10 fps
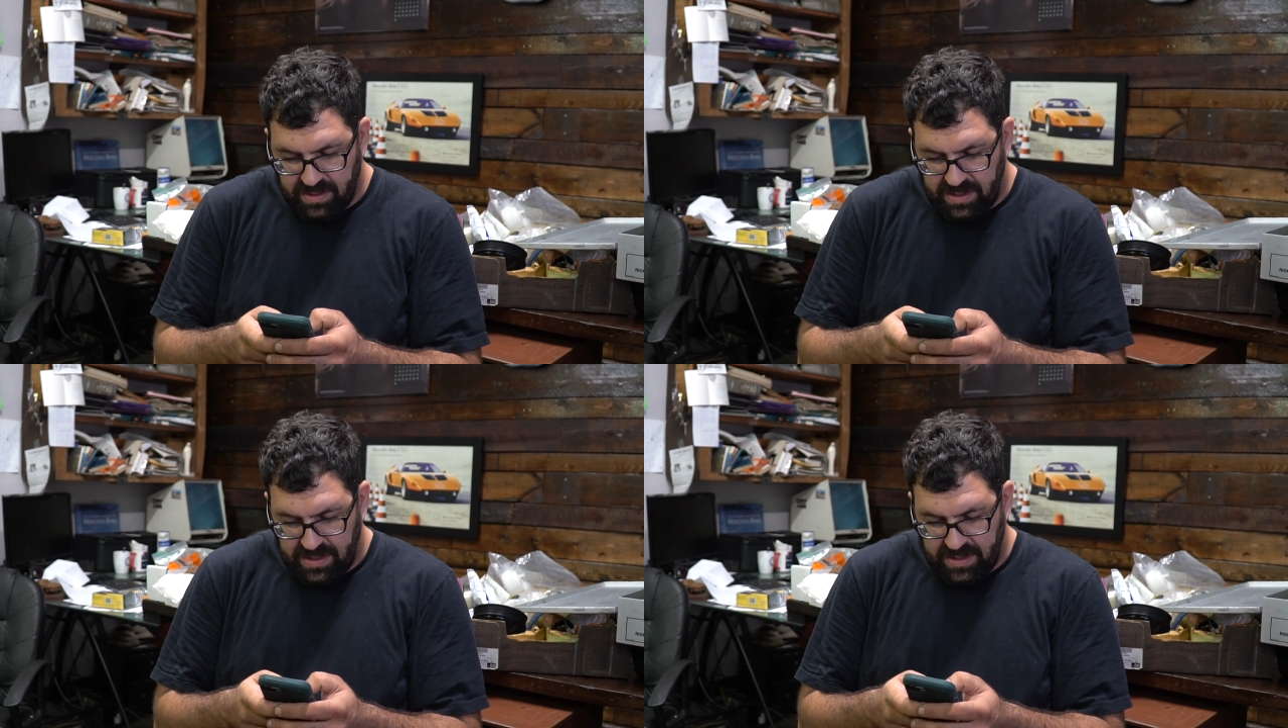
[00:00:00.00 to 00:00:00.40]

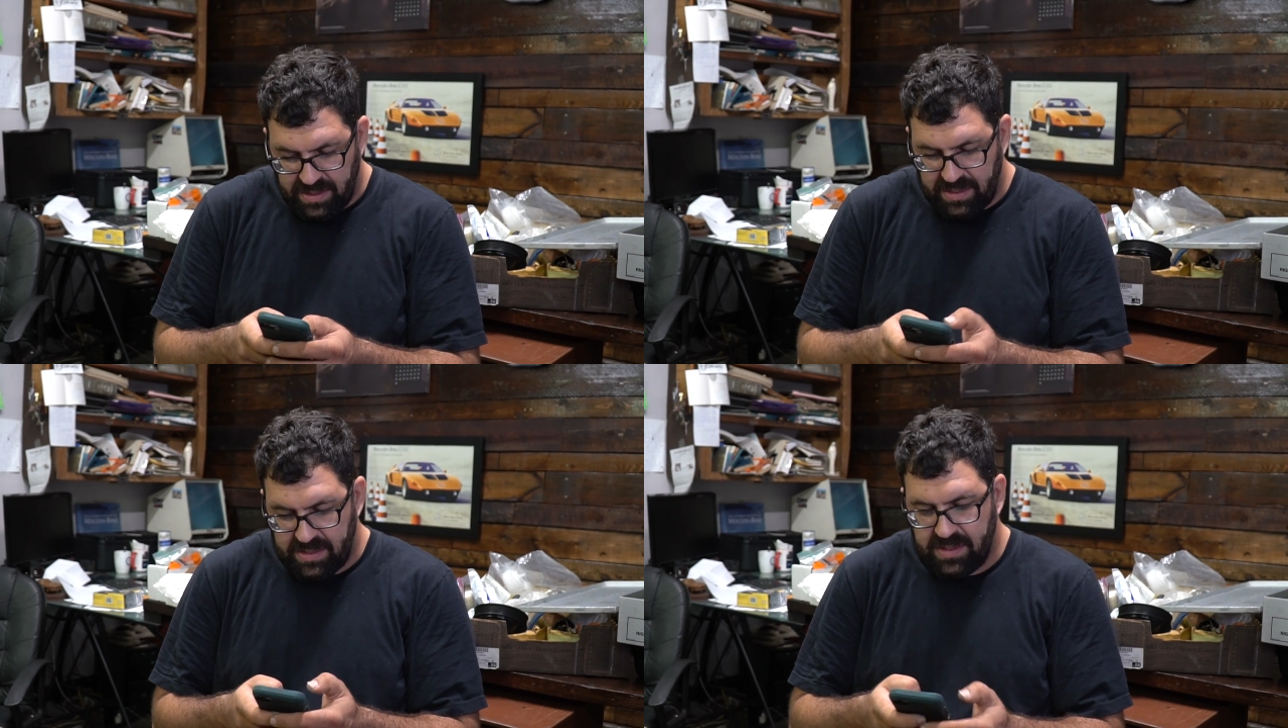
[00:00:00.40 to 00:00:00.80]

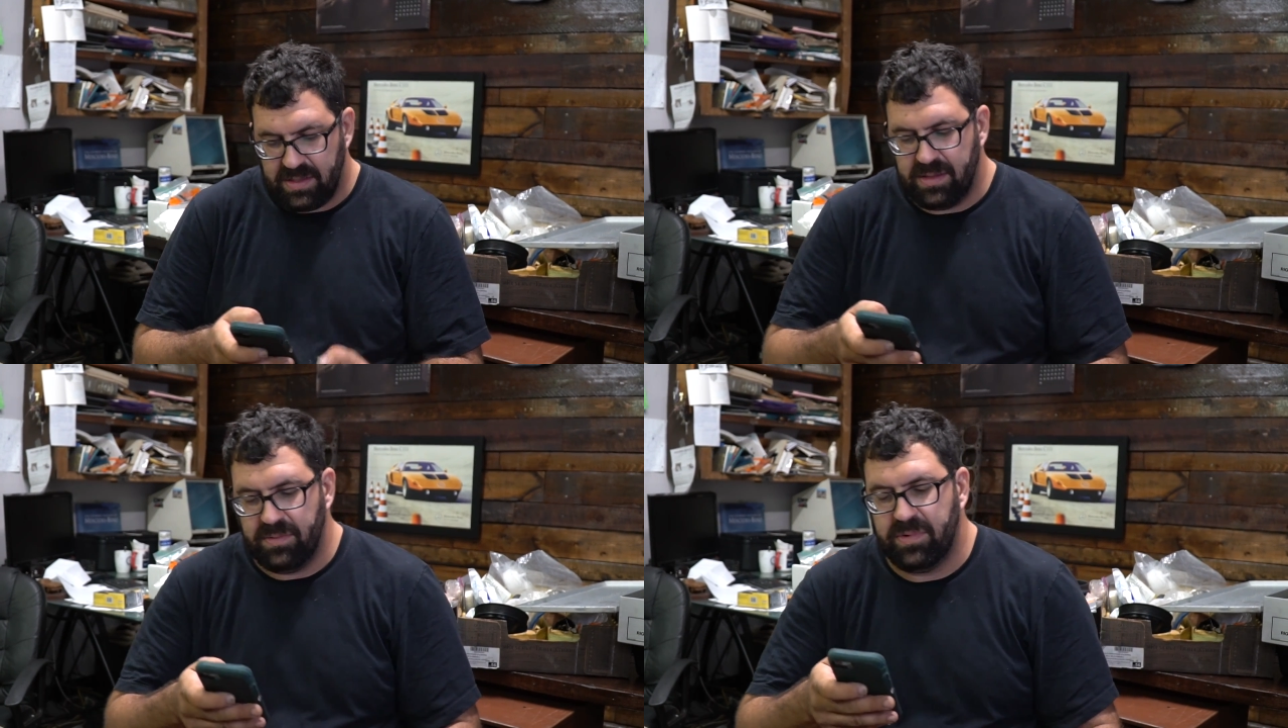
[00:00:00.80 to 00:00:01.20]
to
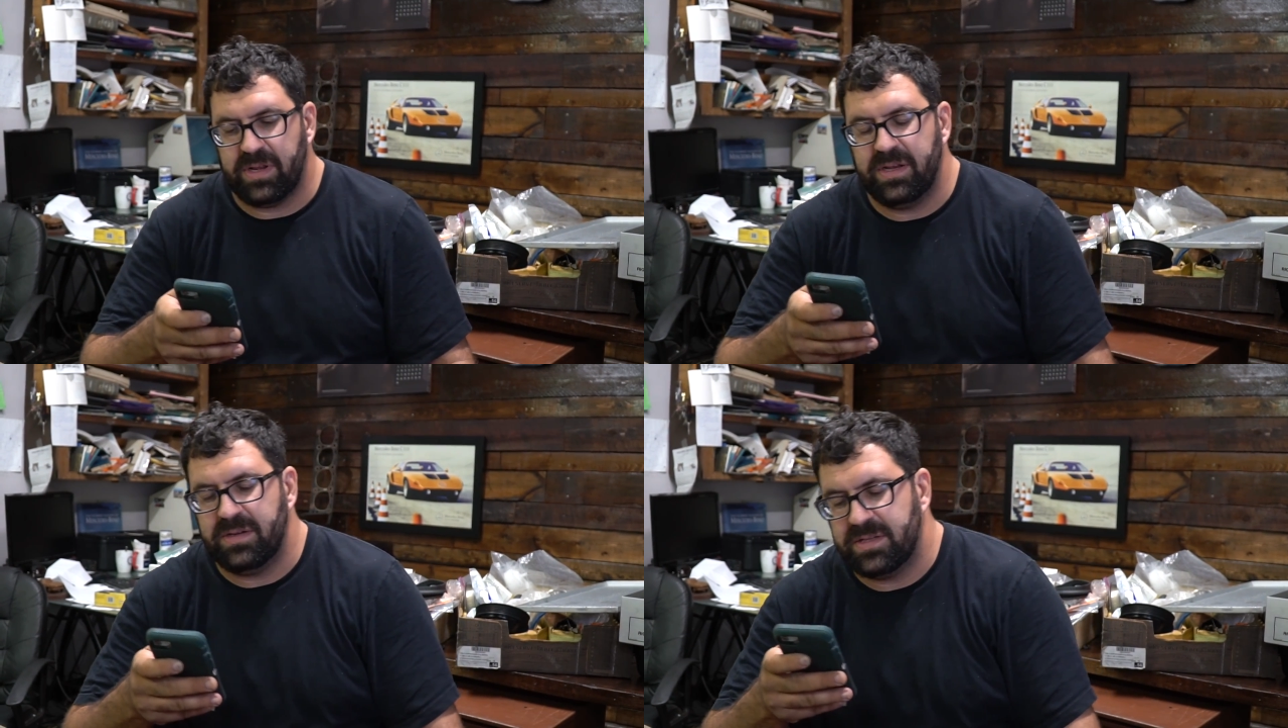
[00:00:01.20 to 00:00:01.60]

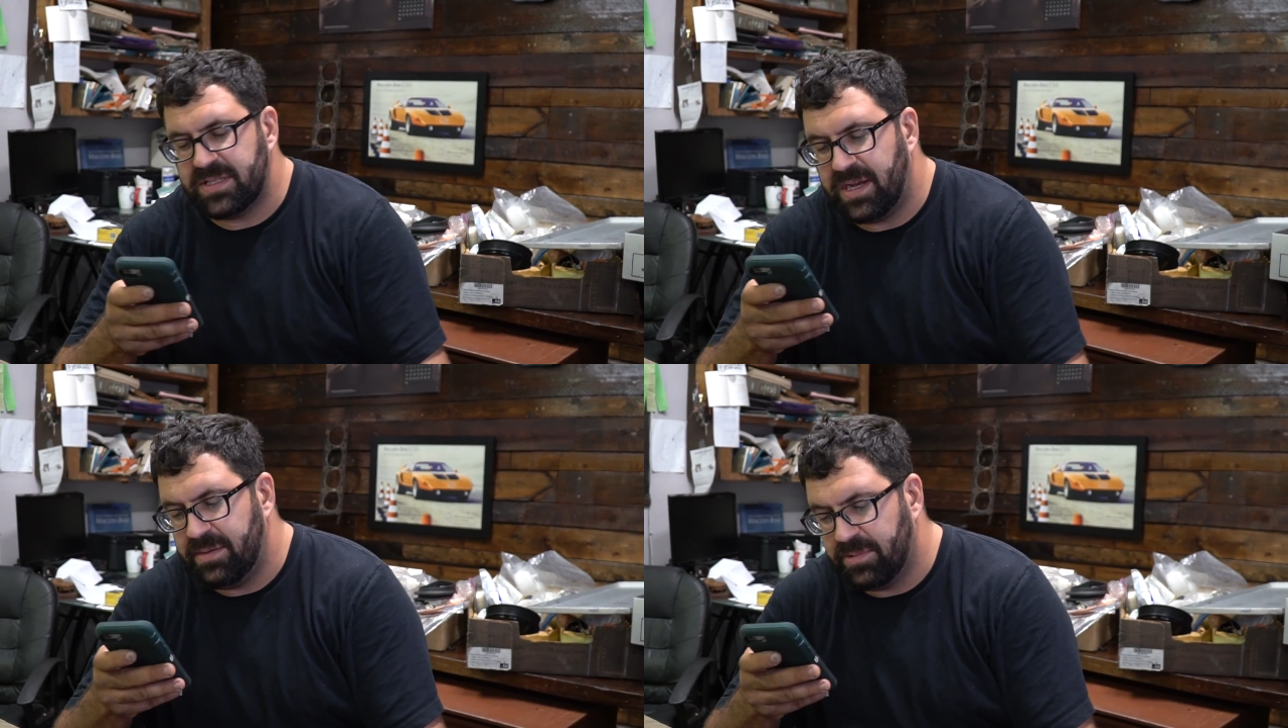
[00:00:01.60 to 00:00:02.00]
do a
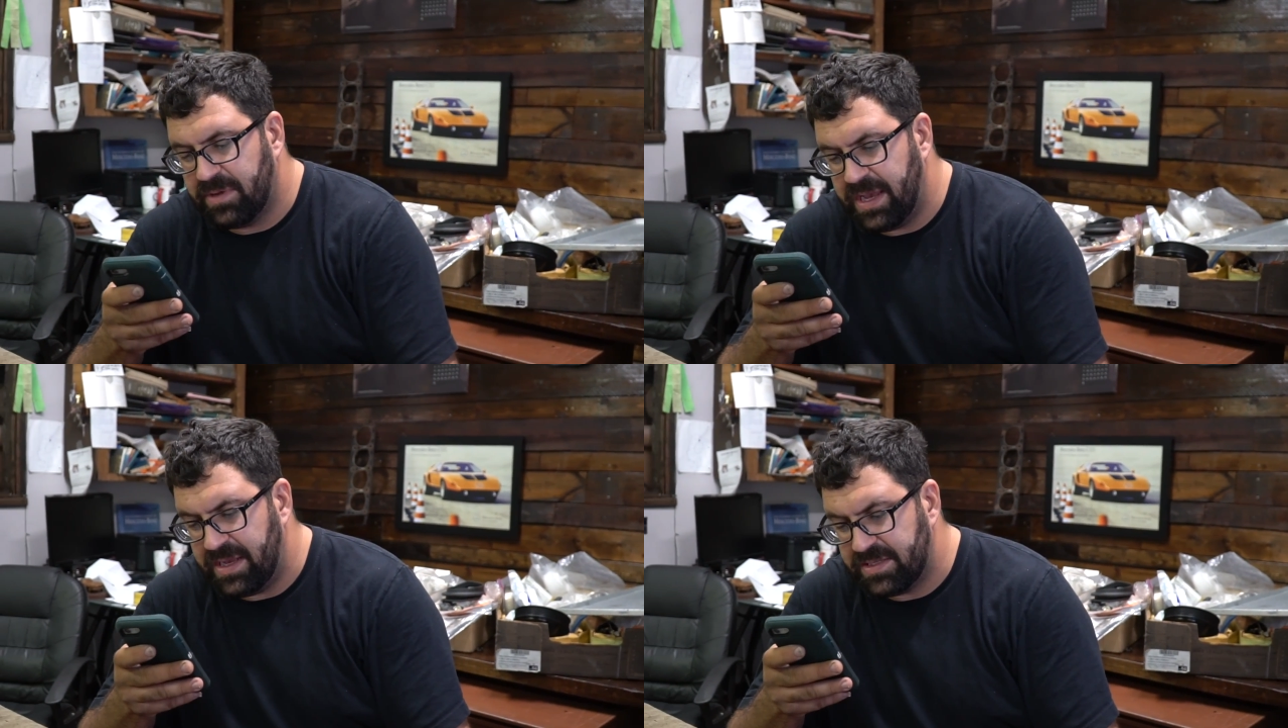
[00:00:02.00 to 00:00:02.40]

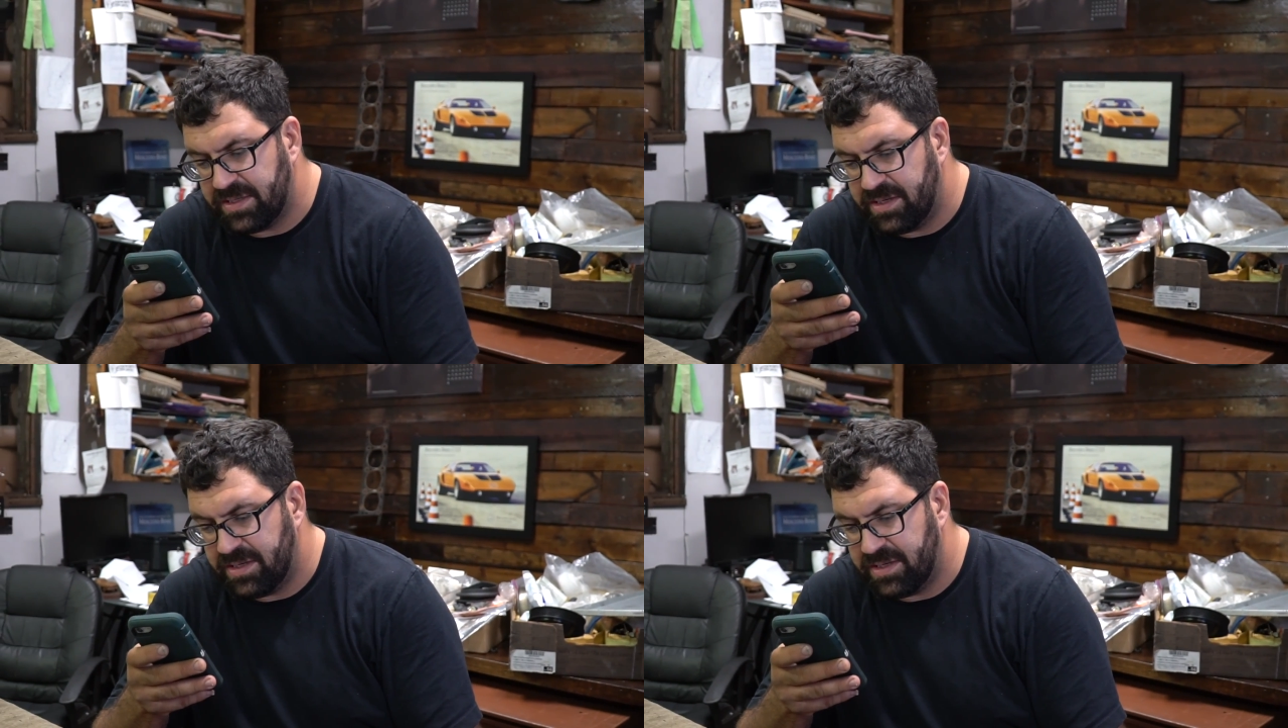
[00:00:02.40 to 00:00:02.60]
simulcast